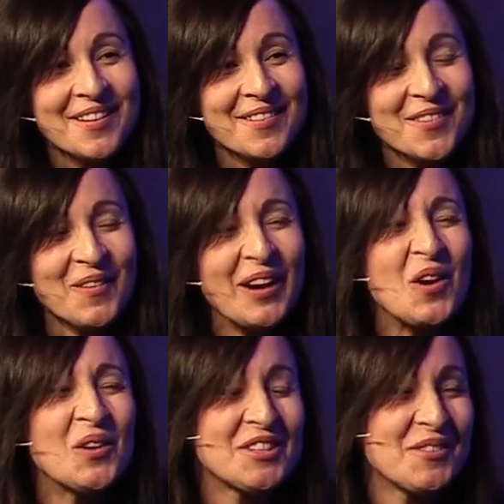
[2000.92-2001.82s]
But we're
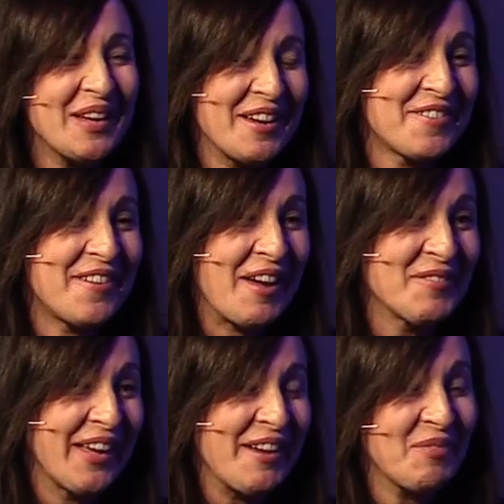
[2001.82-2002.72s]
called to be a
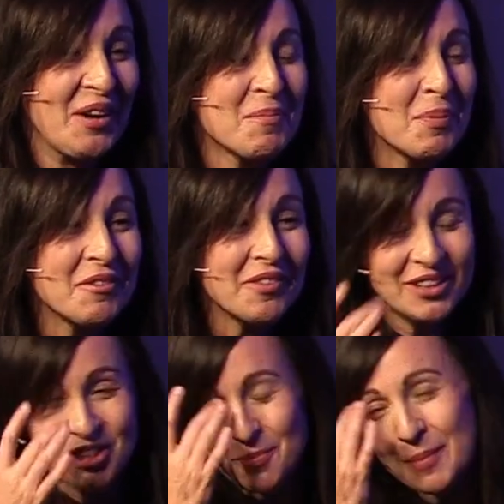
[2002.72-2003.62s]
family, and I'm
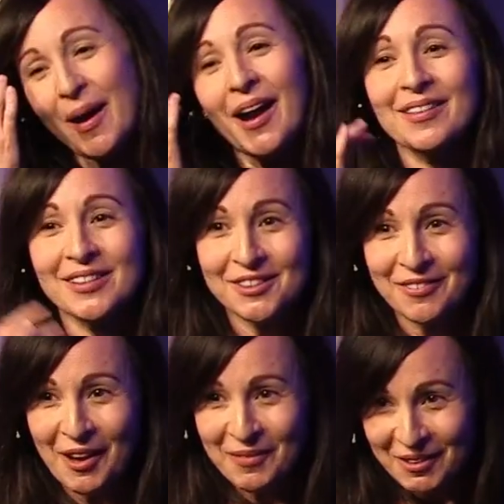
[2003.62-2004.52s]
privileged to be part of this
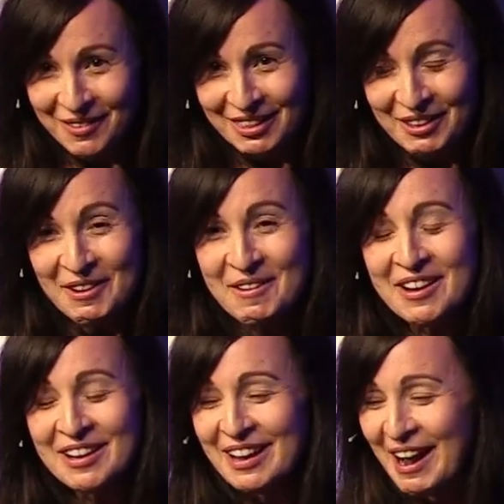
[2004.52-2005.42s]
family with you.
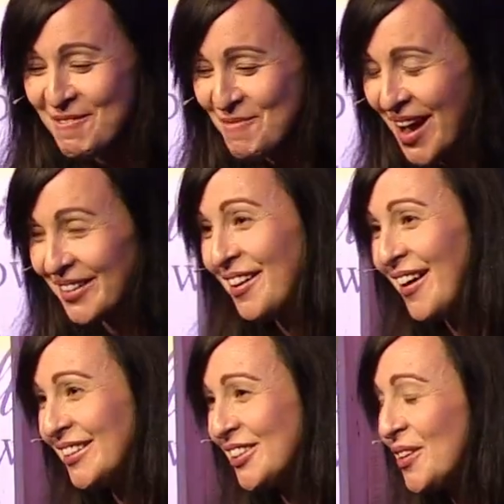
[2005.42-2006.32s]
Martin and I
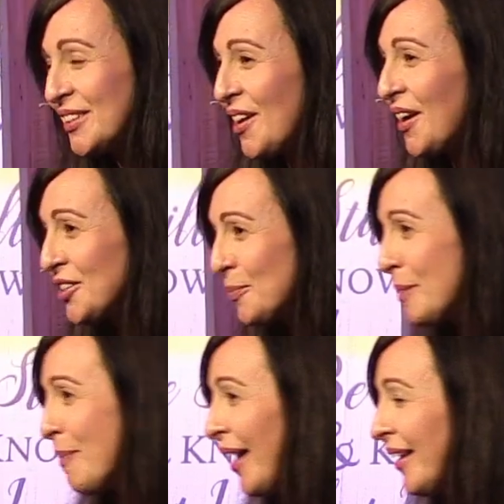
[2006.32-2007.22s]
are so excited to be
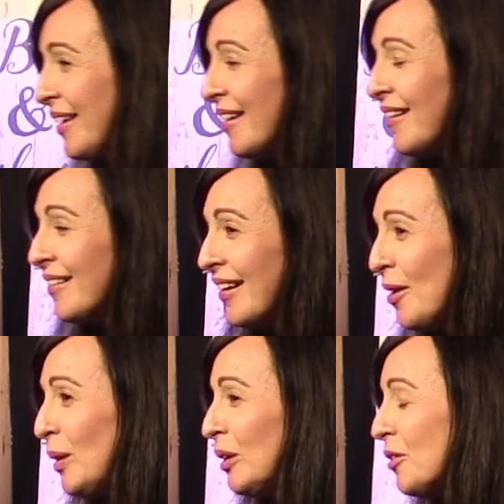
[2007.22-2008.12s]
back here,
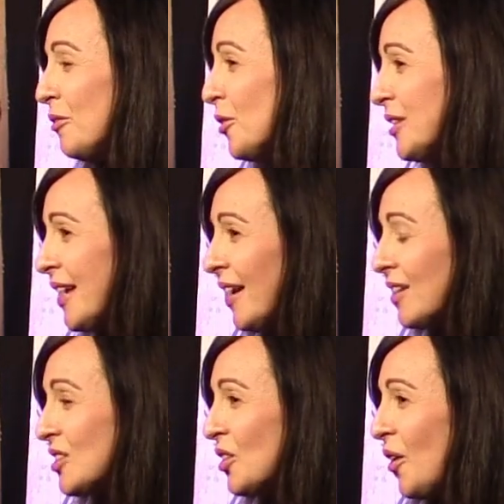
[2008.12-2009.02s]
and we look forward to getting
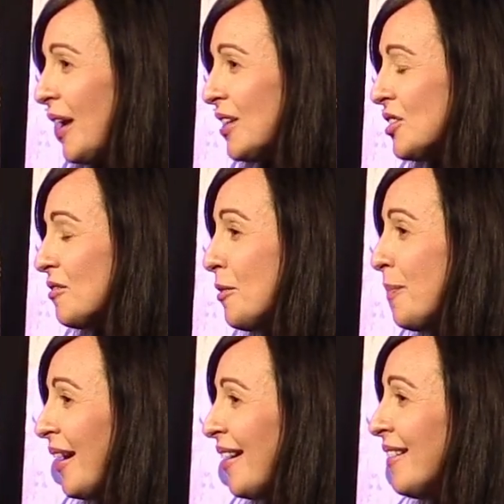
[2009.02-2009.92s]
to know each of you
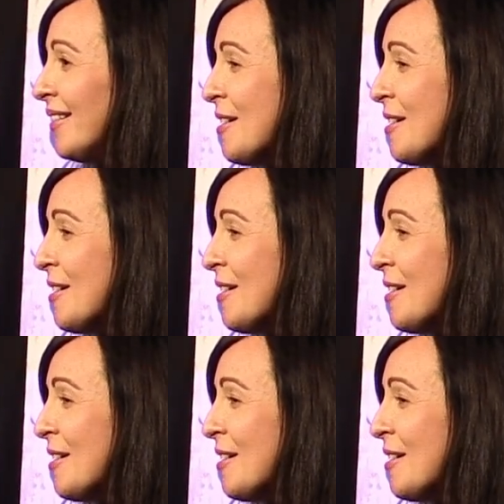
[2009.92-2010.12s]
better.